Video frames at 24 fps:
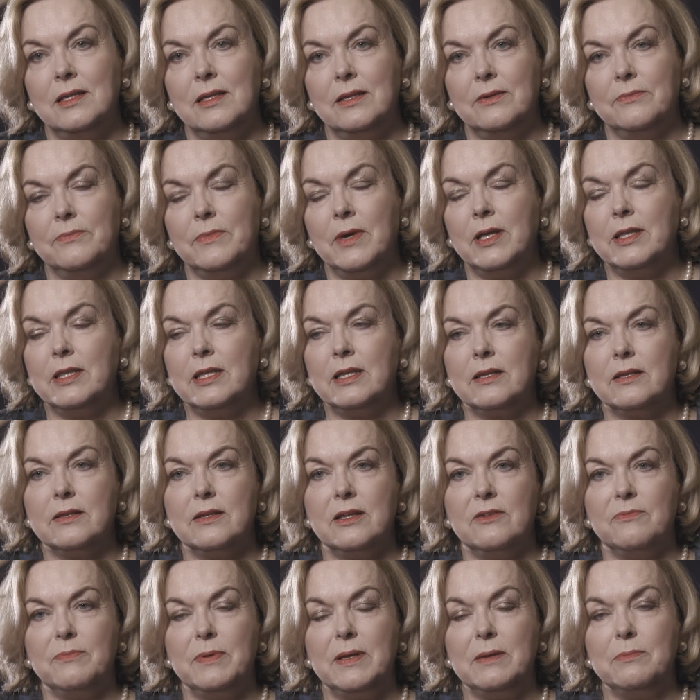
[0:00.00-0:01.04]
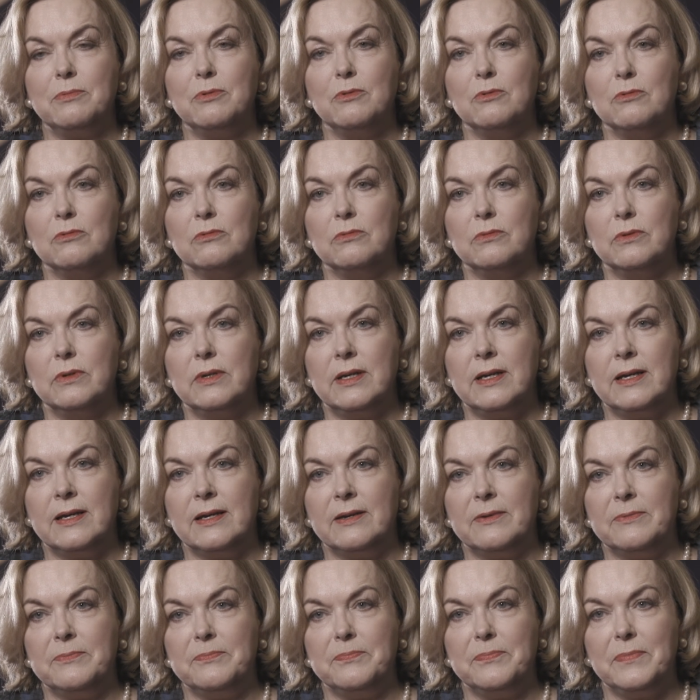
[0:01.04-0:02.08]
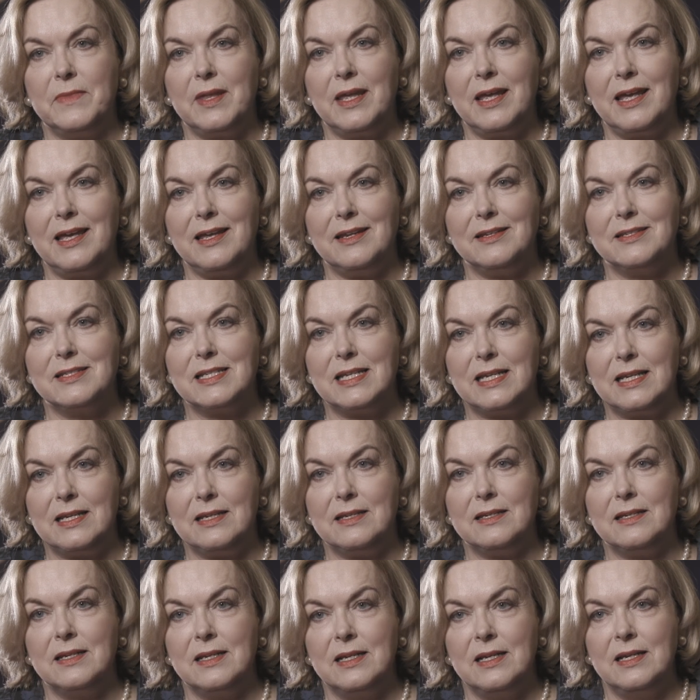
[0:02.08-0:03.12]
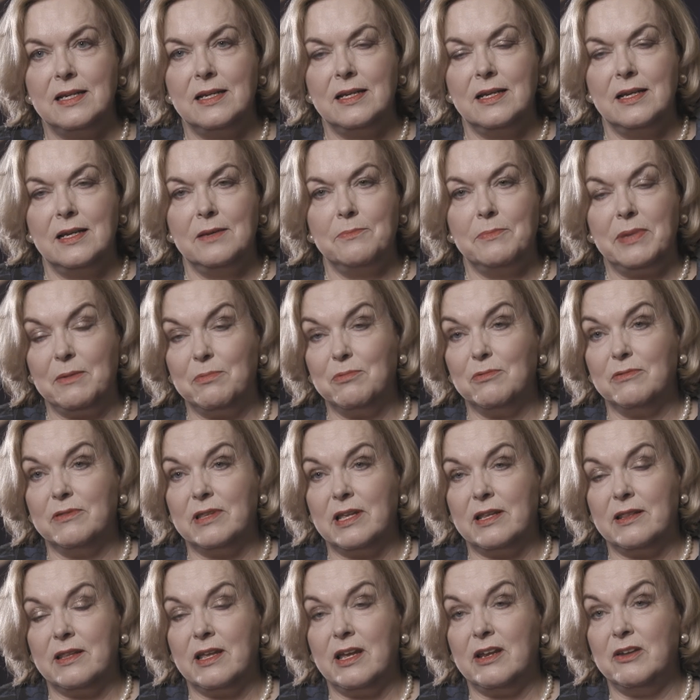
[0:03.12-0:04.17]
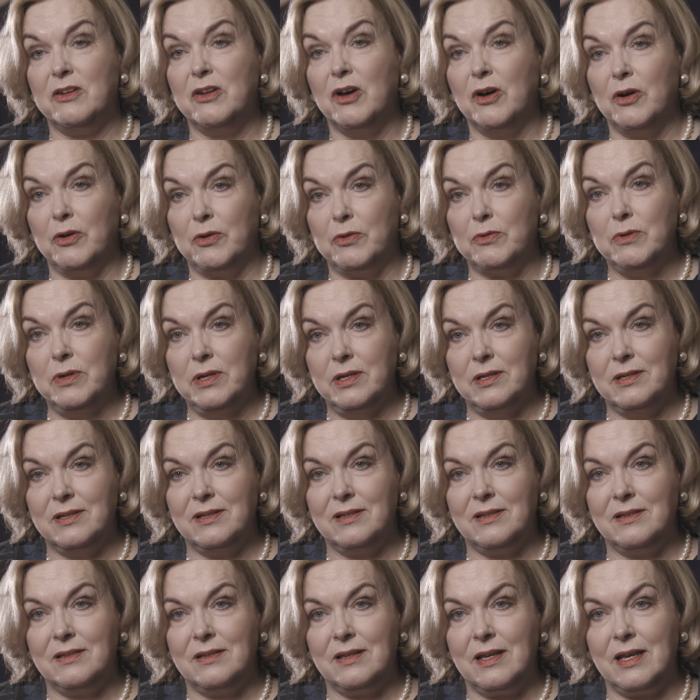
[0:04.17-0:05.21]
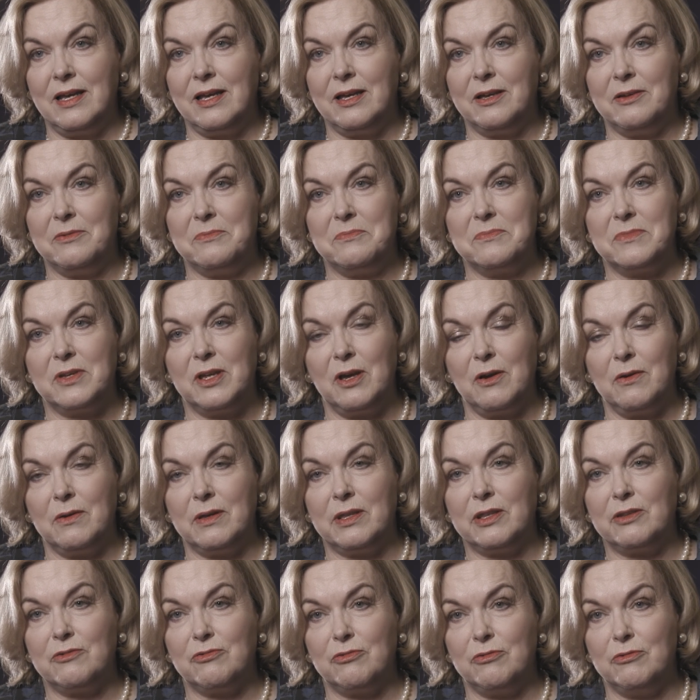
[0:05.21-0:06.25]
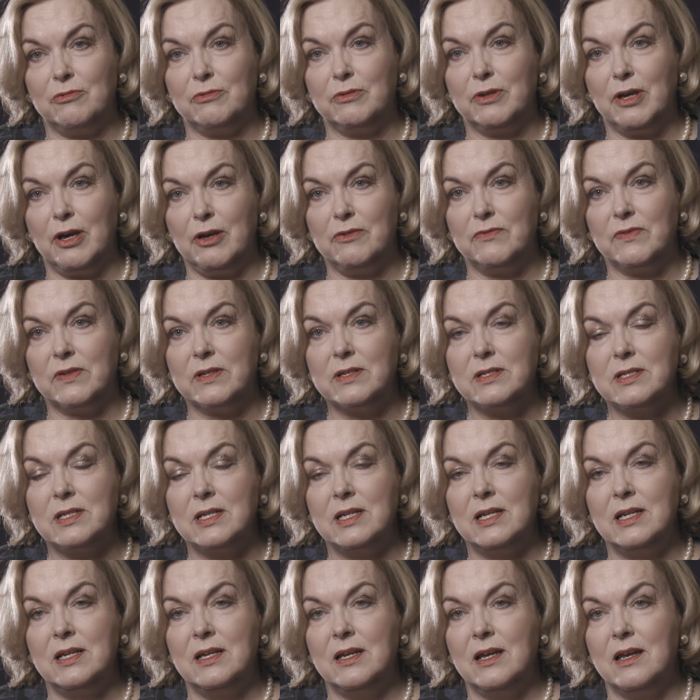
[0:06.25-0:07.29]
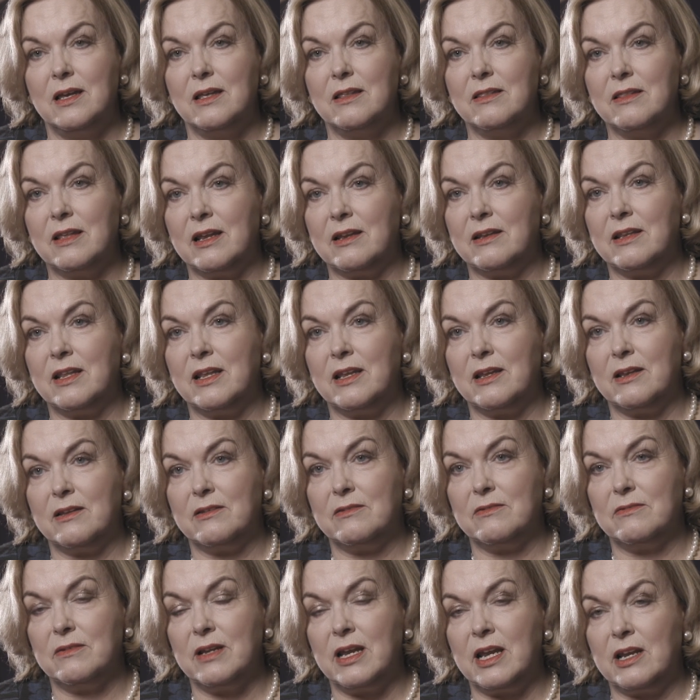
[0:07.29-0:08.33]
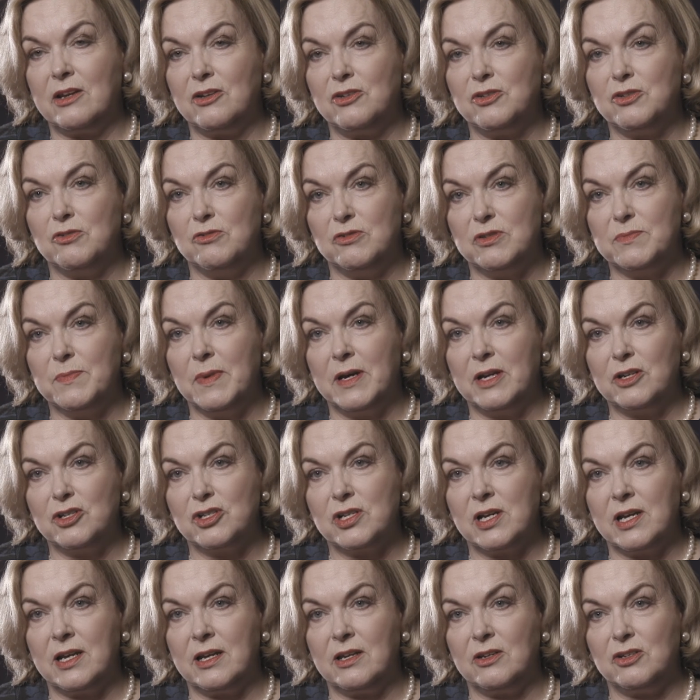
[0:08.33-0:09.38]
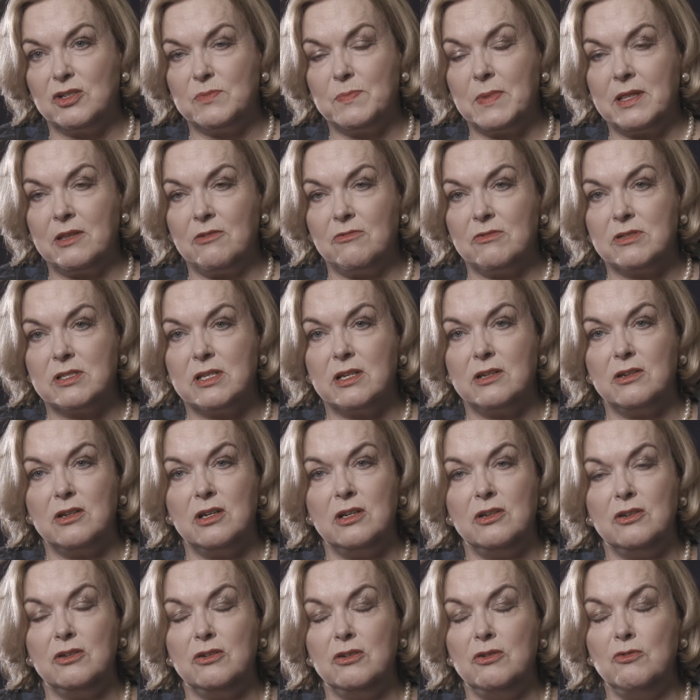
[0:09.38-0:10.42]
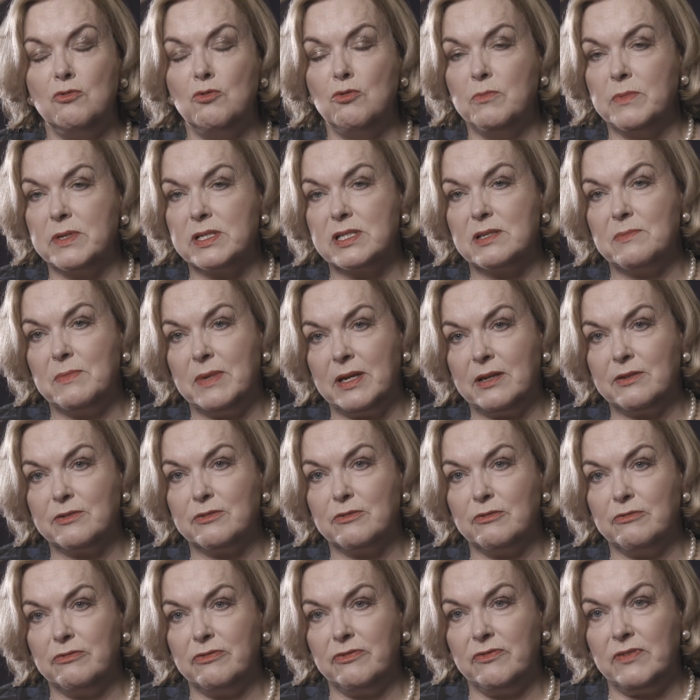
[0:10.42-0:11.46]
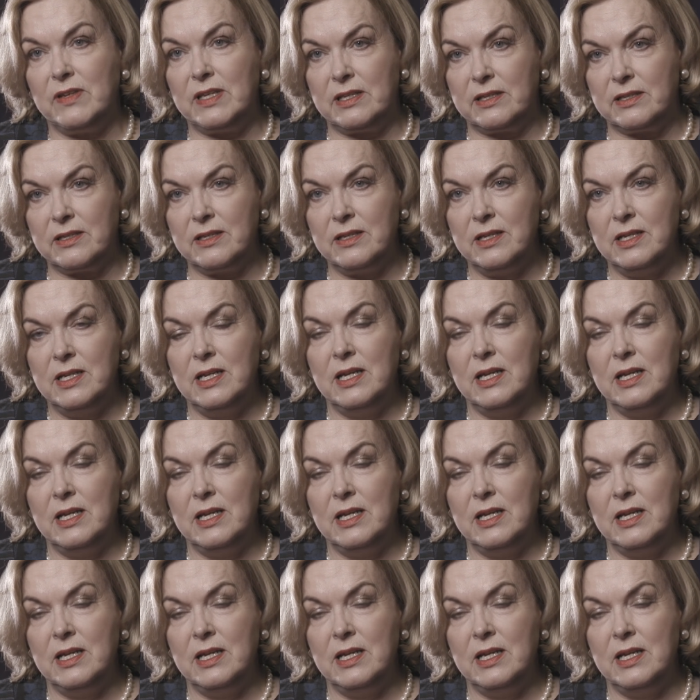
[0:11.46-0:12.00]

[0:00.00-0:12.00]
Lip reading: Yeah, I think that if people had seen people that they know going through COVID, that their attitudes might change. But there is an enormous amount of fear